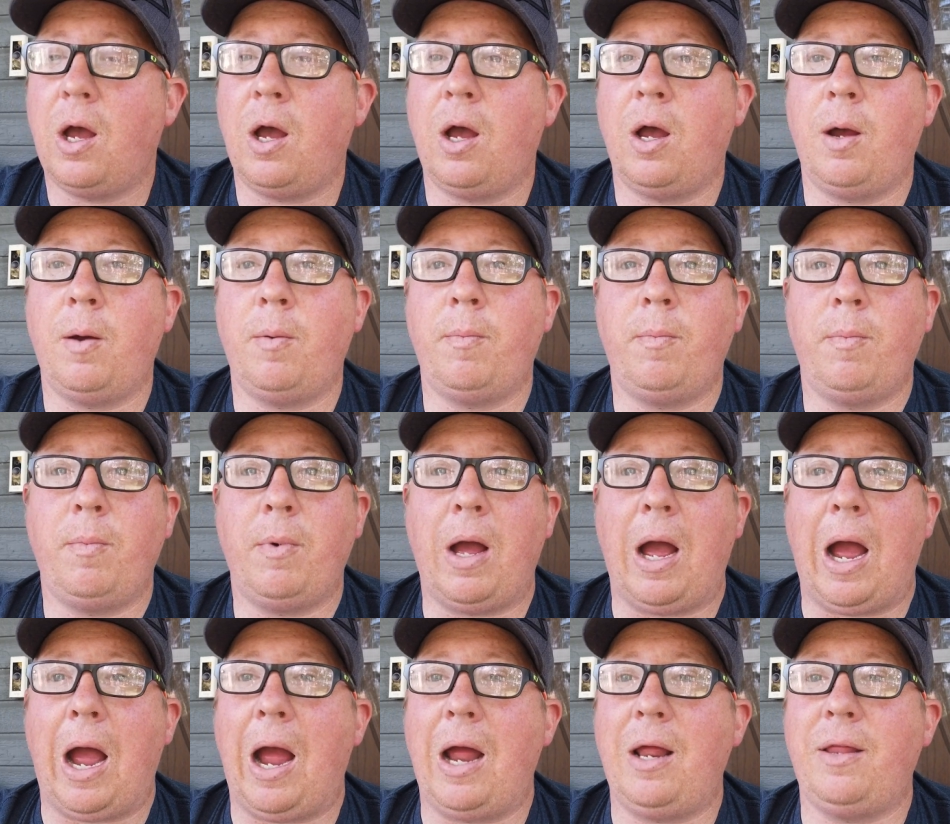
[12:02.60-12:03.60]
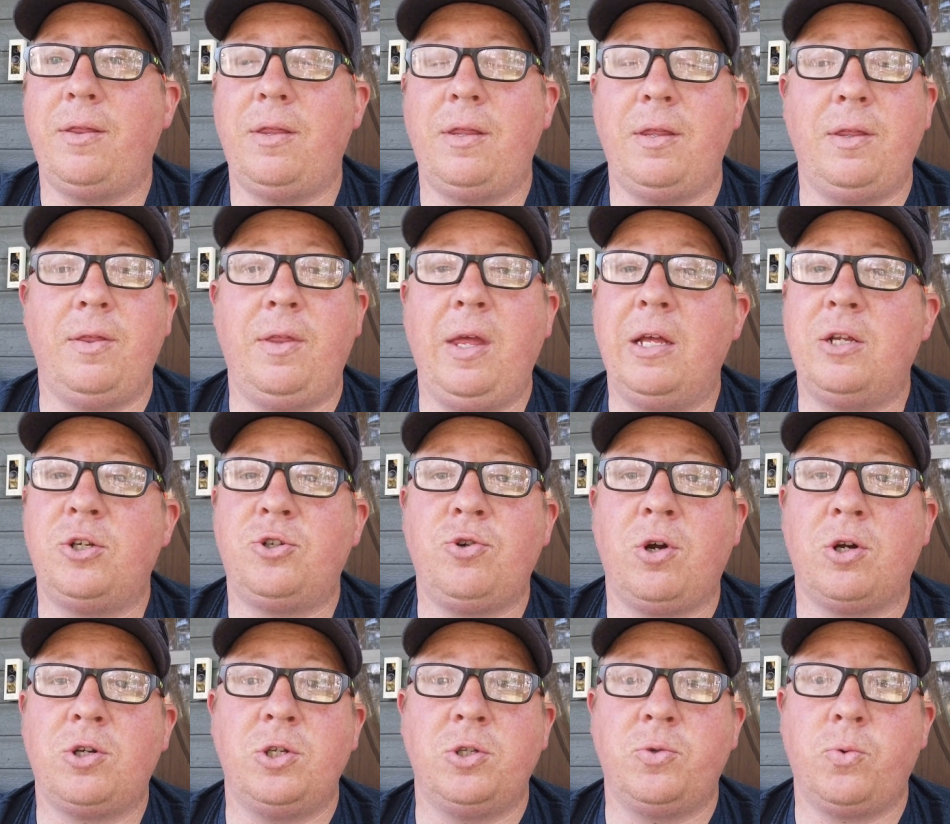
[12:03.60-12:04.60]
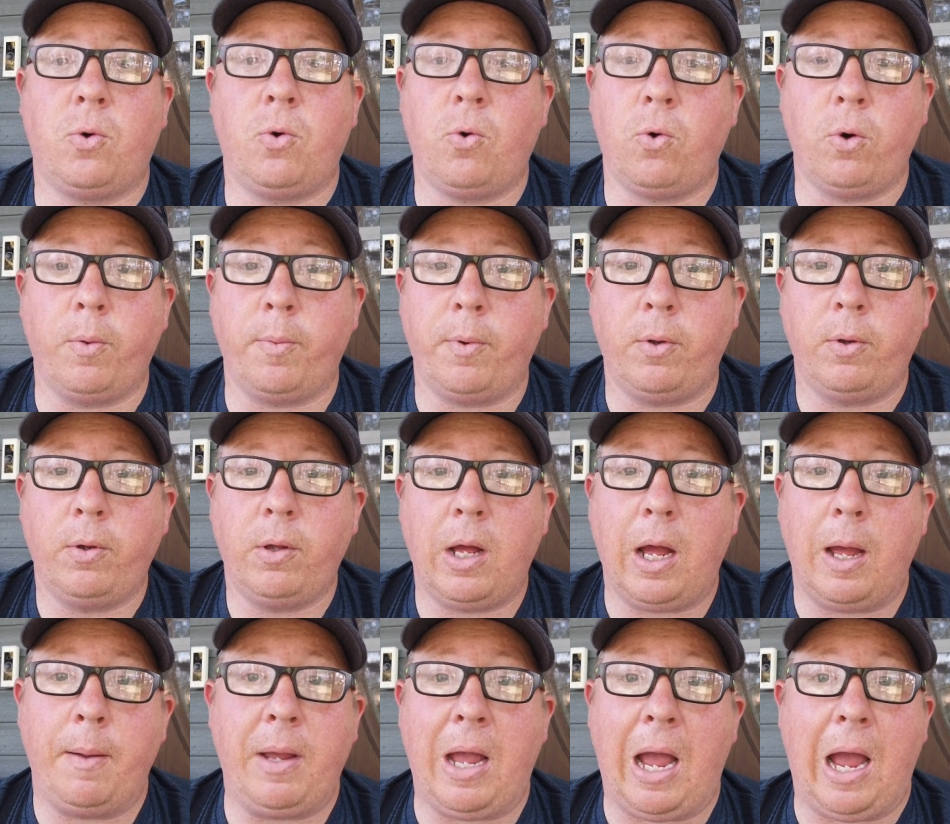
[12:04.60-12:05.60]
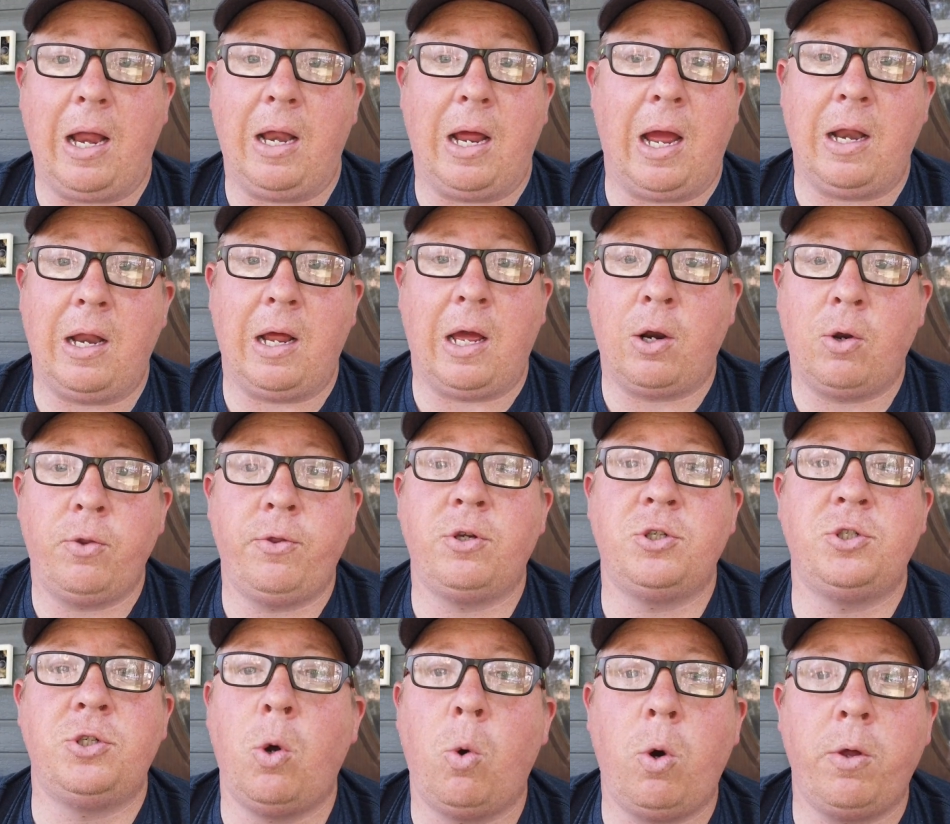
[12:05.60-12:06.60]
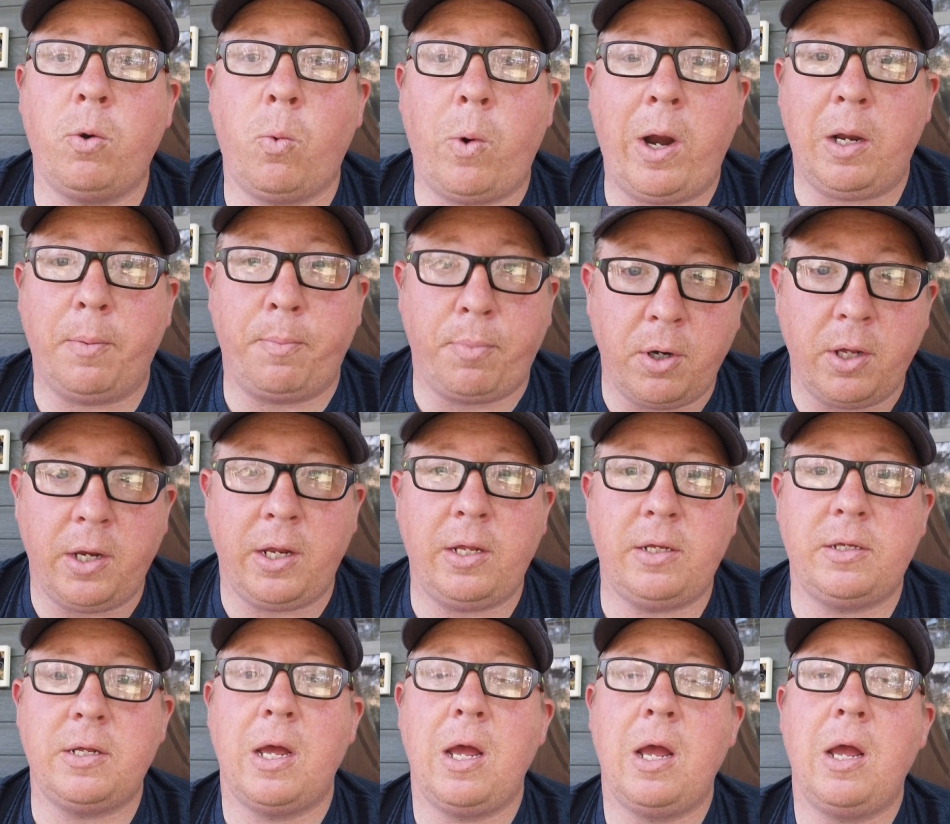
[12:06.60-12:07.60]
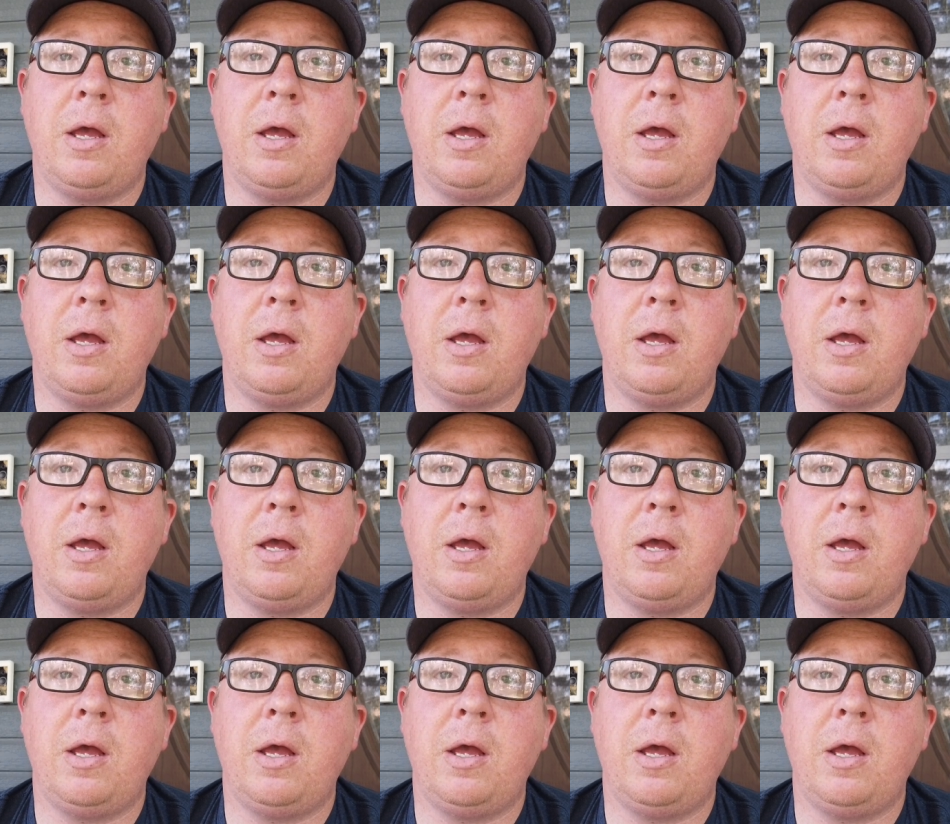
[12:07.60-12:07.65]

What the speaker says: The instructions were horrible. I mean, I don't. There's no other way to put it.